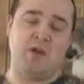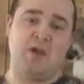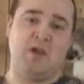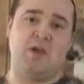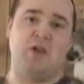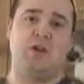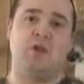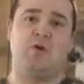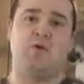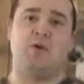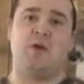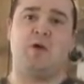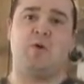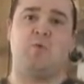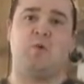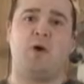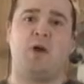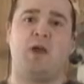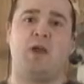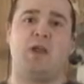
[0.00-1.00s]
That
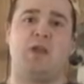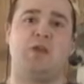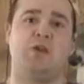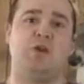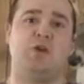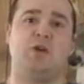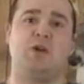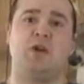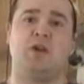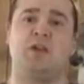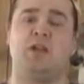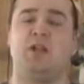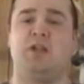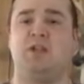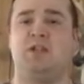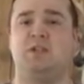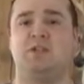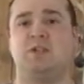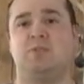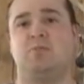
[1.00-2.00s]
way you're not getting
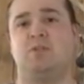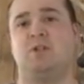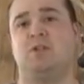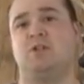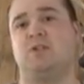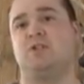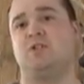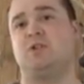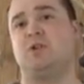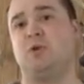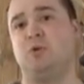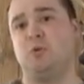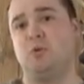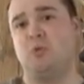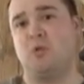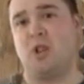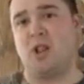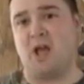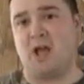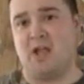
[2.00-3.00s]
into something that's too
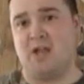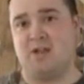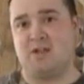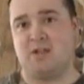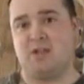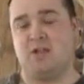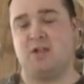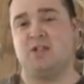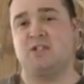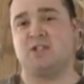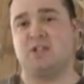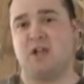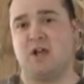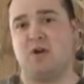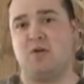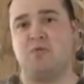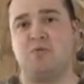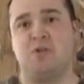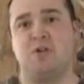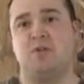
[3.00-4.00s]
light a
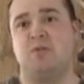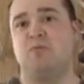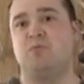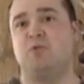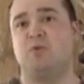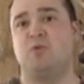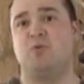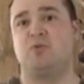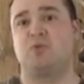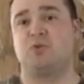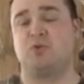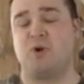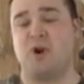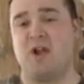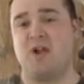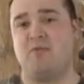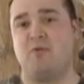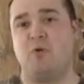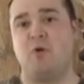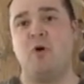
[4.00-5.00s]
sound that won't
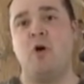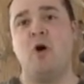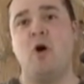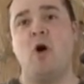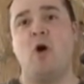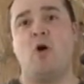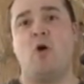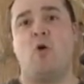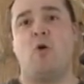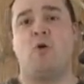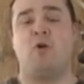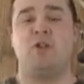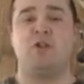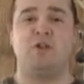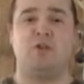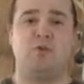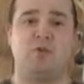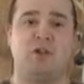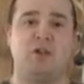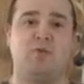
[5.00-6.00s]
travel, or
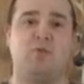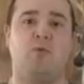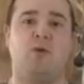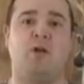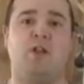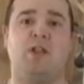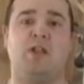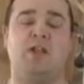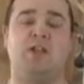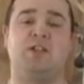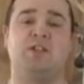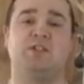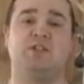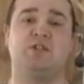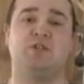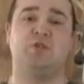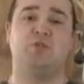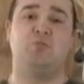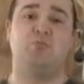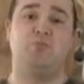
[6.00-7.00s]
you don't get one that is
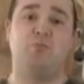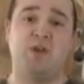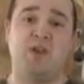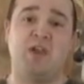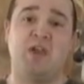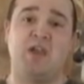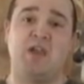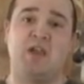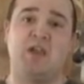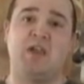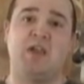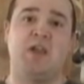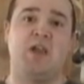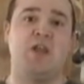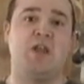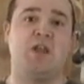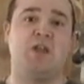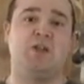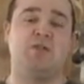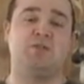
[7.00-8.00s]
too big
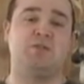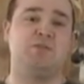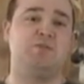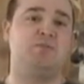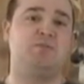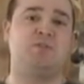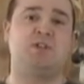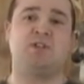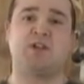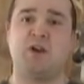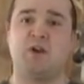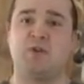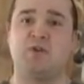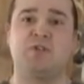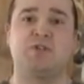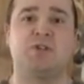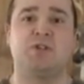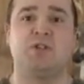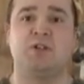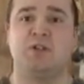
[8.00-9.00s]
and it
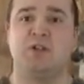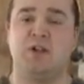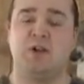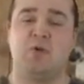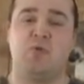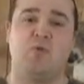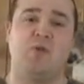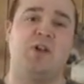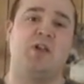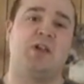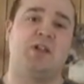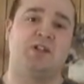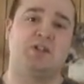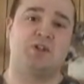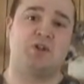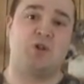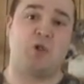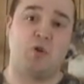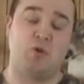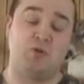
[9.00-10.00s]
scares the deer when it gets
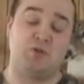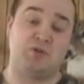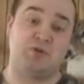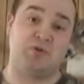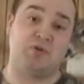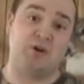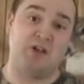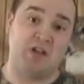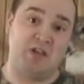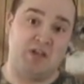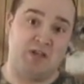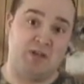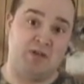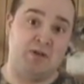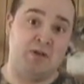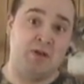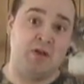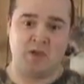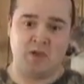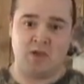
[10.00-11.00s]
closer in.
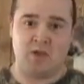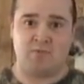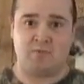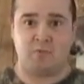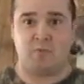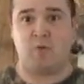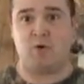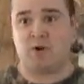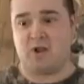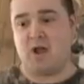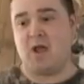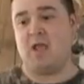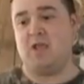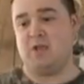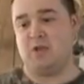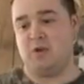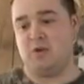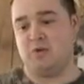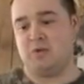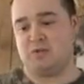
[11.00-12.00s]
For what I
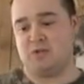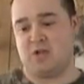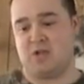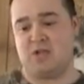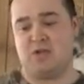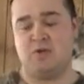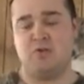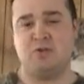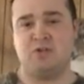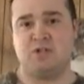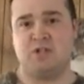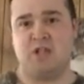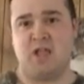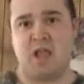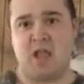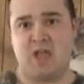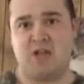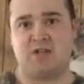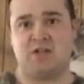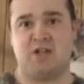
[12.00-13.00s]
use
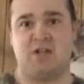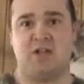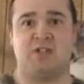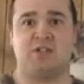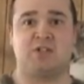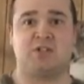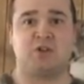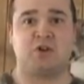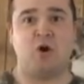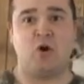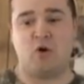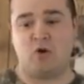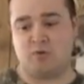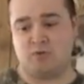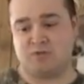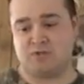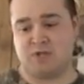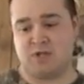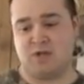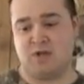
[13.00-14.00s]
the HS
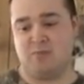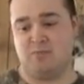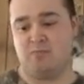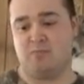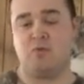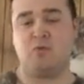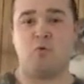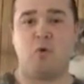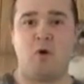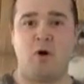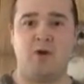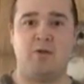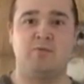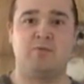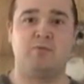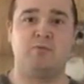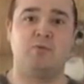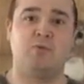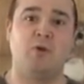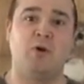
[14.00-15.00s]
calls Quad
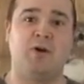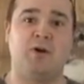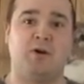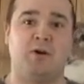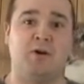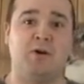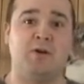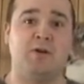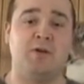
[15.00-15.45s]
Grunter,